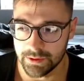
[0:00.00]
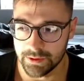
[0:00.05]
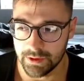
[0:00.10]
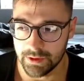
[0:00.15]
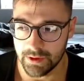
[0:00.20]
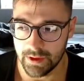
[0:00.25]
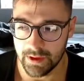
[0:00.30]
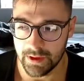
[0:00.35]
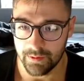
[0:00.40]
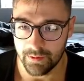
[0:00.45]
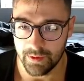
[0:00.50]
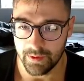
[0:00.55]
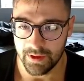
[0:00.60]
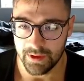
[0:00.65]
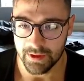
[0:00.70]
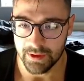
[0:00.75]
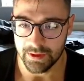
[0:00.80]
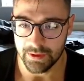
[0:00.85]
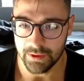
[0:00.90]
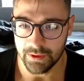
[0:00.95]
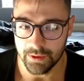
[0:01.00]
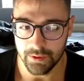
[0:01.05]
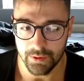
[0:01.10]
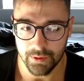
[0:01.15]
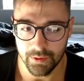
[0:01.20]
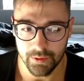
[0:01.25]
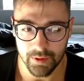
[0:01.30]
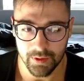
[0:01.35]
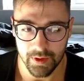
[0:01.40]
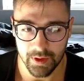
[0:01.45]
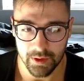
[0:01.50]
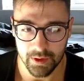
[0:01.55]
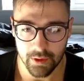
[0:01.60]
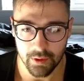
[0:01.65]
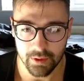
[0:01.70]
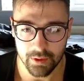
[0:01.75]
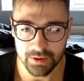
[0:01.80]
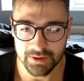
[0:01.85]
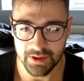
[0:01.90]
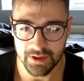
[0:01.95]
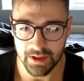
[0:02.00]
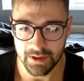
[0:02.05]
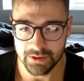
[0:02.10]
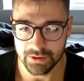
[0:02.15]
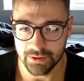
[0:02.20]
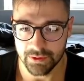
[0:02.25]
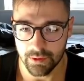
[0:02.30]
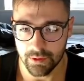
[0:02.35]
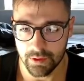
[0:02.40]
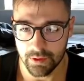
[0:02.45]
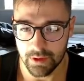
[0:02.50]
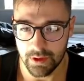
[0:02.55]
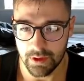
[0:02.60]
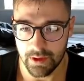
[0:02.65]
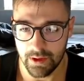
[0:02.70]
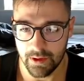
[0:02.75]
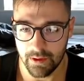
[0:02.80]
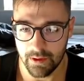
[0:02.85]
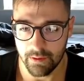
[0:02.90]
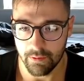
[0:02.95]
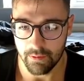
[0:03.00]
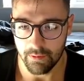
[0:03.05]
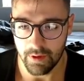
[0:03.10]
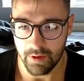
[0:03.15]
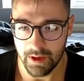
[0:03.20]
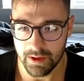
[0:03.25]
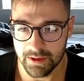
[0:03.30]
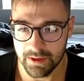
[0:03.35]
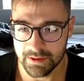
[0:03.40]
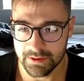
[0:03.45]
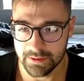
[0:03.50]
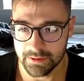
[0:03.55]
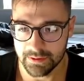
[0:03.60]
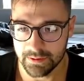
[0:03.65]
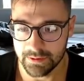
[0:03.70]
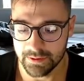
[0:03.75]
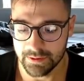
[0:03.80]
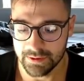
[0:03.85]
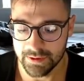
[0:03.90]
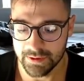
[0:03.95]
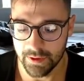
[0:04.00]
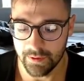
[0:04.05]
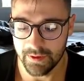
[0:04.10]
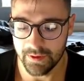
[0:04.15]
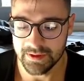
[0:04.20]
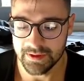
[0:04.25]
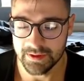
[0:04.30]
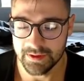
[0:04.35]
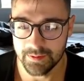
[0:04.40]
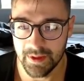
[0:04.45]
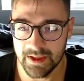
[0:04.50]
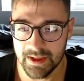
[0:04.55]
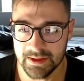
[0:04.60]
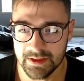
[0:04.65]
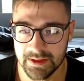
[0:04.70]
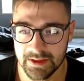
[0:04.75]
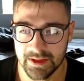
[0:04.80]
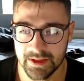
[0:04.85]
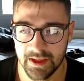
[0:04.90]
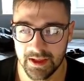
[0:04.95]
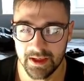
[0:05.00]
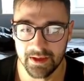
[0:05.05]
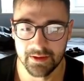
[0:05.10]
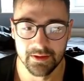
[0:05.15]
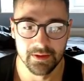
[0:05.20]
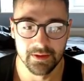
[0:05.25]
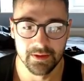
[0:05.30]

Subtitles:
And we can do context.clearRect. So this is basically saying